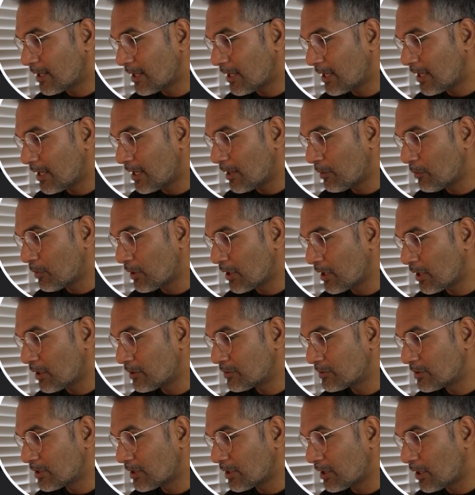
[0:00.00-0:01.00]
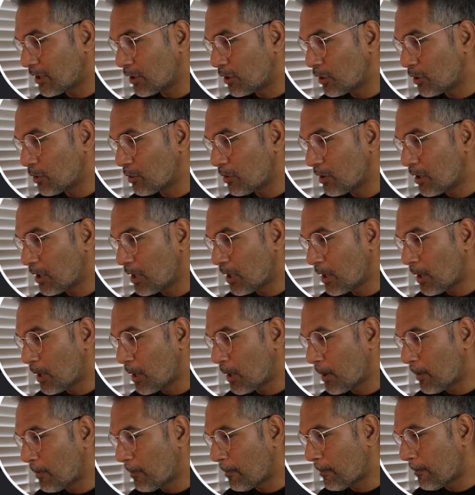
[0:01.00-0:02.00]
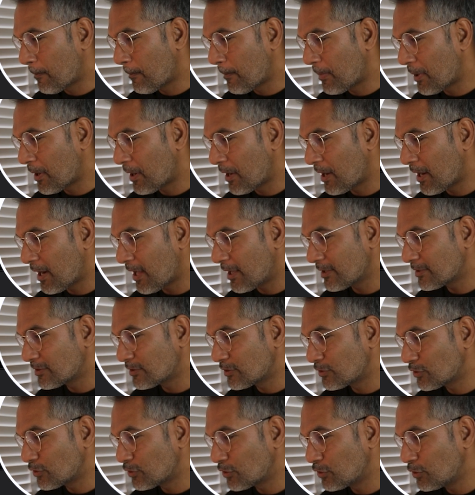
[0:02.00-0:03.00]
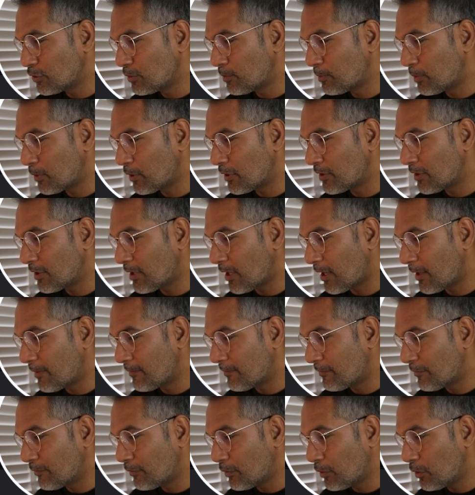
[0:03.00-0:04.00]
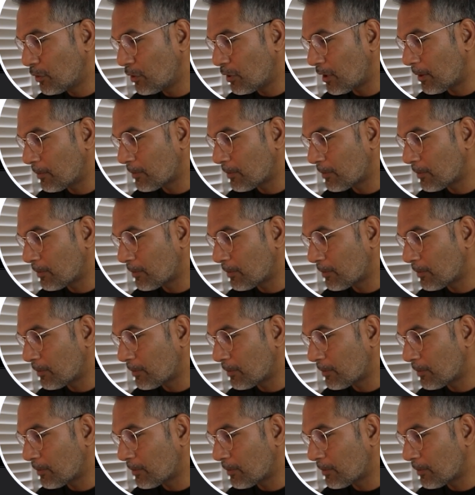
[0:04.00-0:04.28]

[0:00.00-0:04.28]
Here we're going to go plus 2.94.